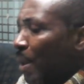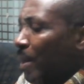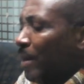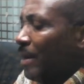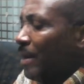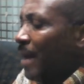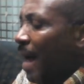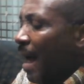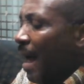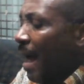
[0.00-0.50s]

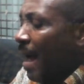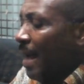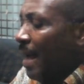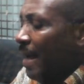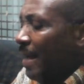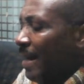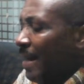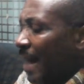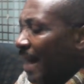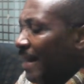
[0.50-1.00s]
Now,
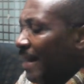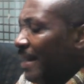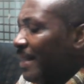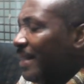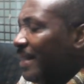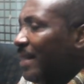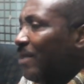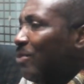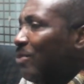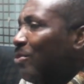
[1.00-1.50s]
in
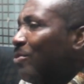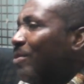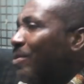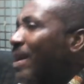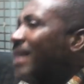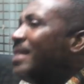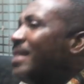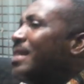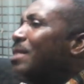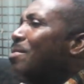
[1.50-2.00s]
addition to
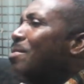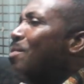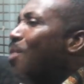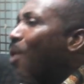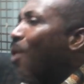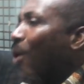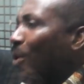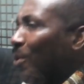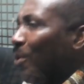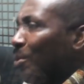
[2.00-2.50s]
raising
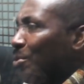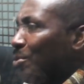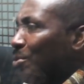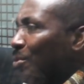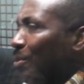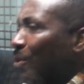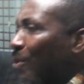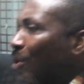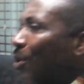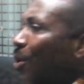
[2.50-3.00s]
more, no so
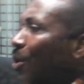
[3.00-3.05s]
no,